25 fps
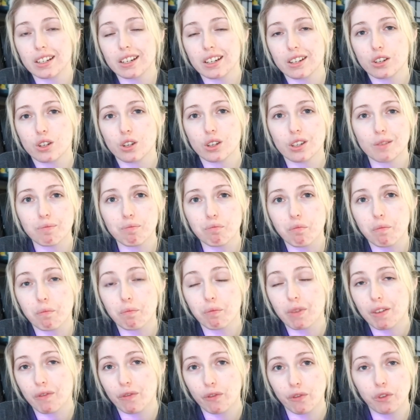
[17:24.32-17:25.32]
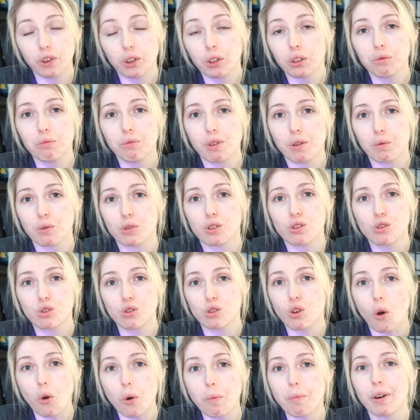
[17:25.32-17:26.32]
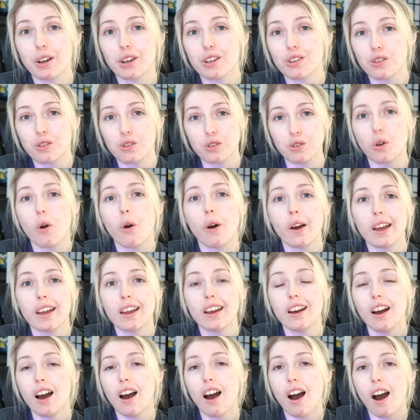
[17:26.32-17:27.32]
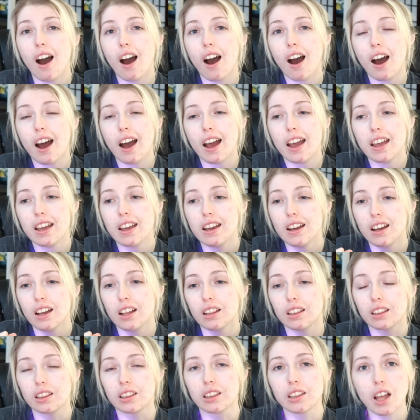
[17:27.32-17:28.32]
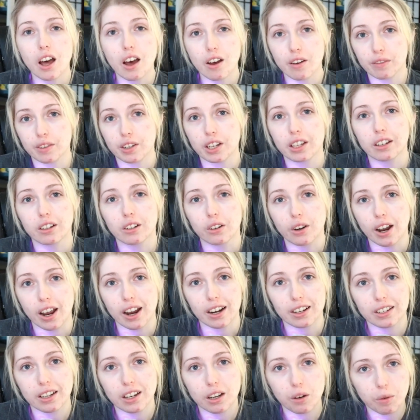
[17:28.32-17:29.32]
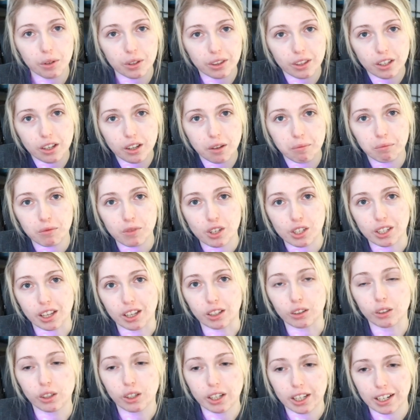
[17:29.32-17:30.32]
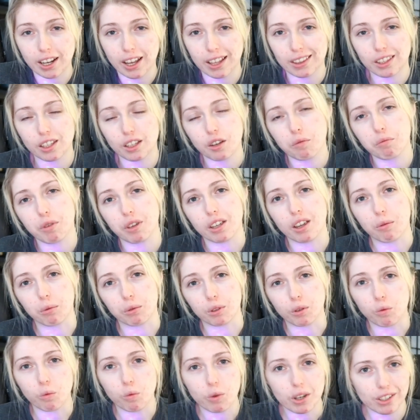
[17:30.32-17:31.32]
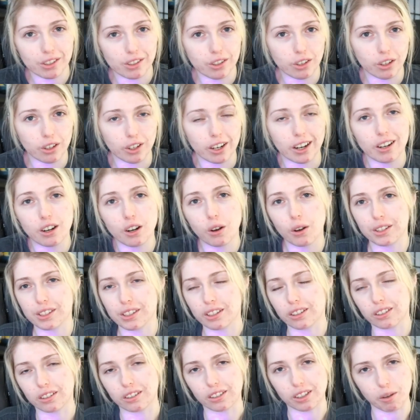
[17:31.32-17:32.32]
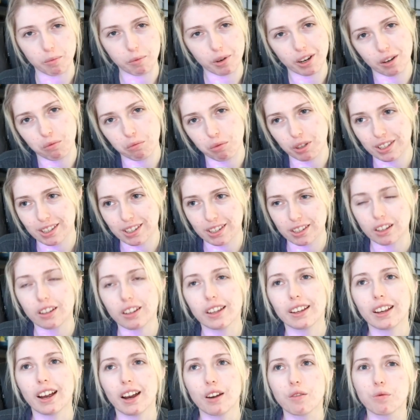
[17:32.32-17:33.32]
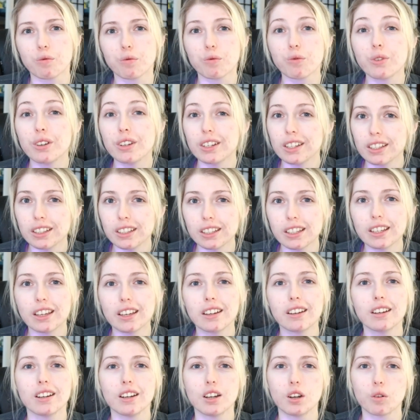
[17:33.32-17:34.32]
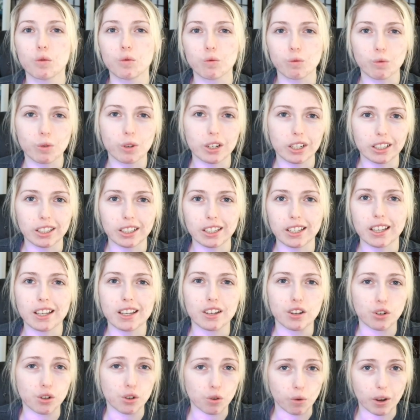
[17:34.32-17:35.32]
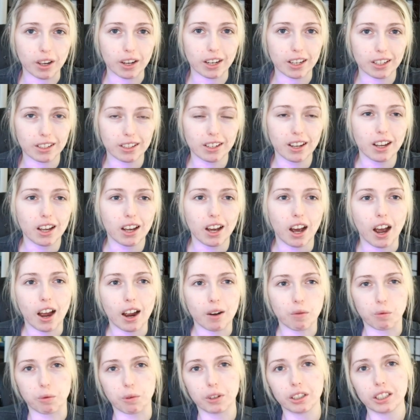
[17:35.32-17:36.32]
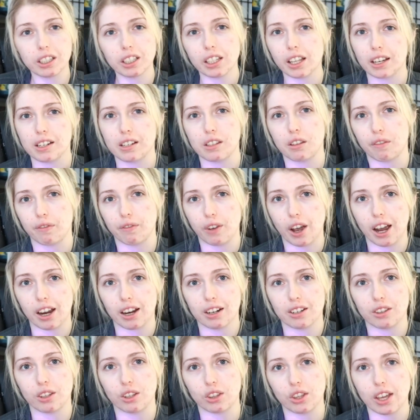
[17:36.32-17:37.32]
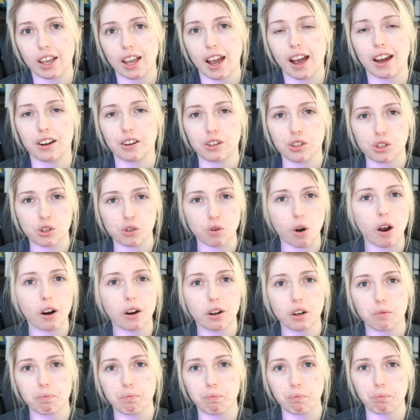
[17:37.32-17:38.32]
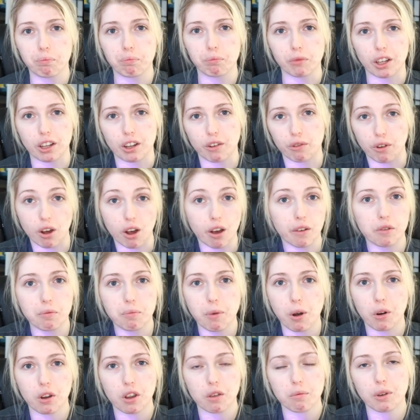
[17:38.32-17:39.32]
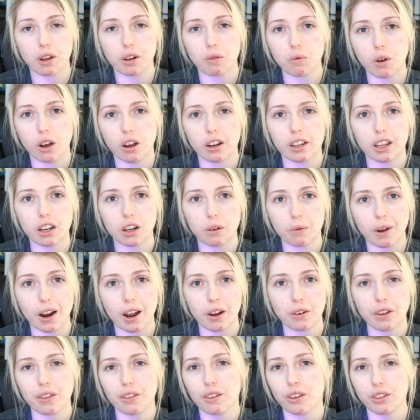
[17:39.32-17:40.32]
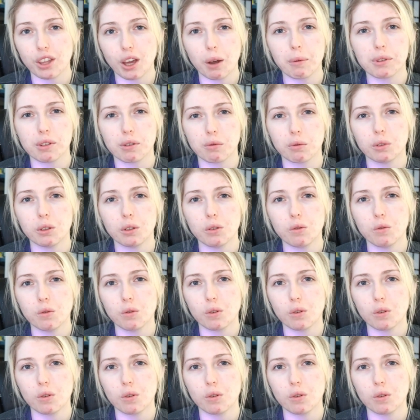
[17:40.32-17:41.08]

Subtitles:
it just filled me with so much joy. I loved interacting with them, just like looking at them, being able to whistle, and I know it's a little limited, but still, like, I really enjoyed it. I really liked the fact that they had stronger, like, evolved Pokemon walking around. I thought that was a really cool